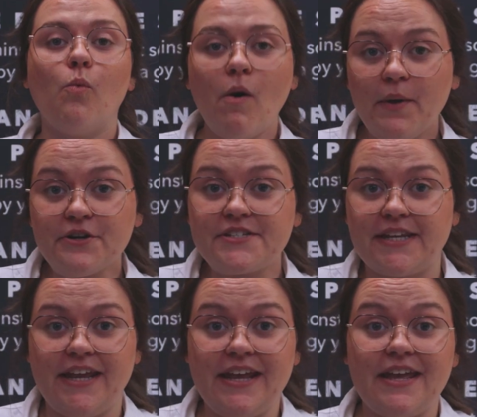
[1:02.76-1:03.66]
What we are
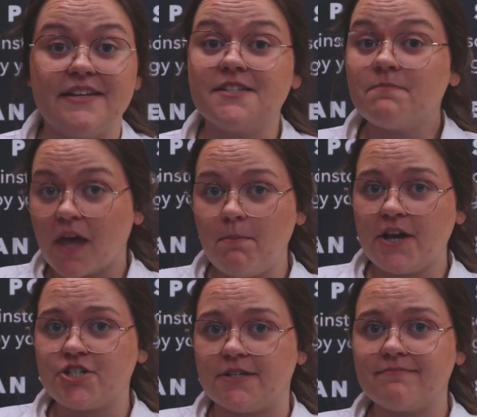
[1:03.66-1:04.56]
seeing is
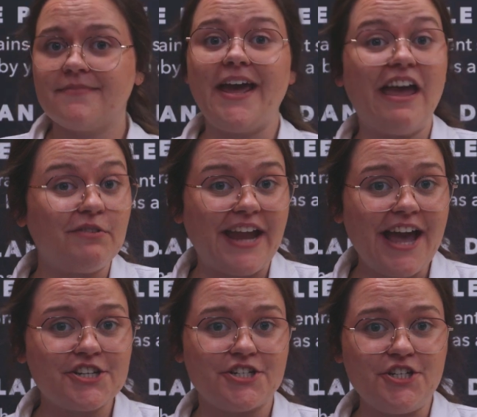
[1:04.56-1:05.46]
combustion, a
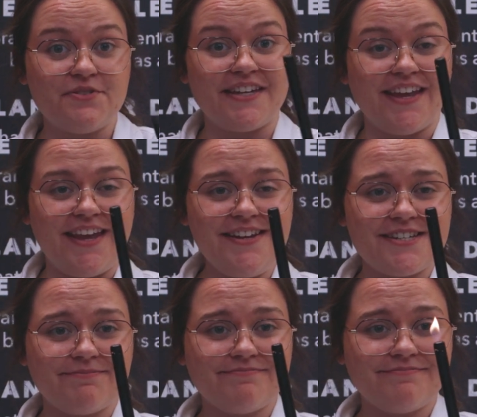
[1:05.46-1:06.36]
reaction using
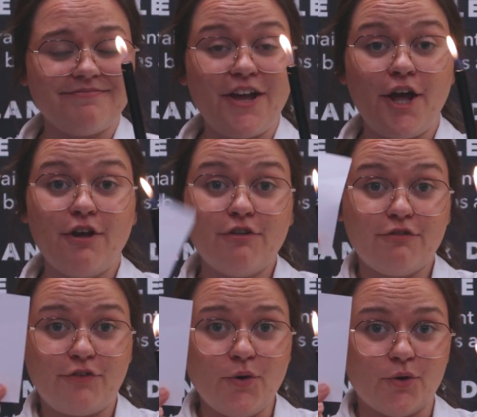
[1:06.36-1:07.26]
heat,
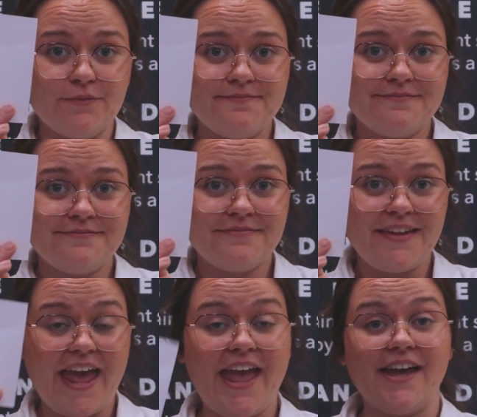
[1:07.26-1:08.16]
fuel,
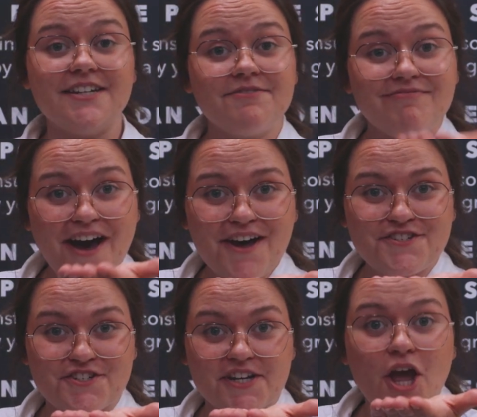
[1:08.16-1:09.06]
and
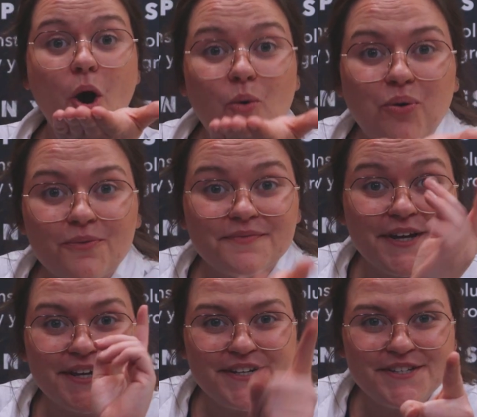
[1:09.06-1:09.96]
oxygen
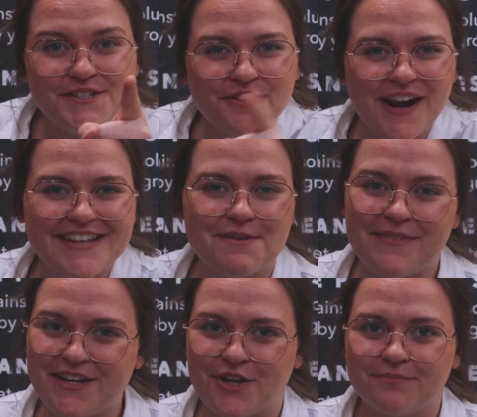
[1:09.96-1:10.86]
to create
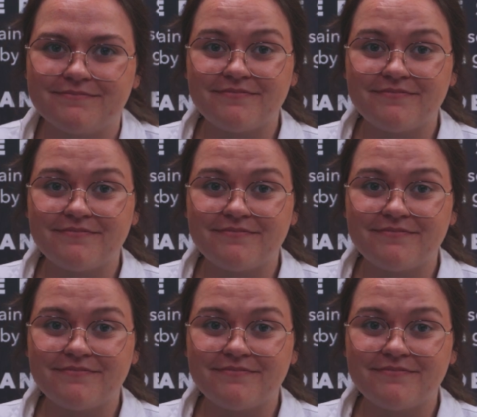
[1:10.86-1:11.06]
something new.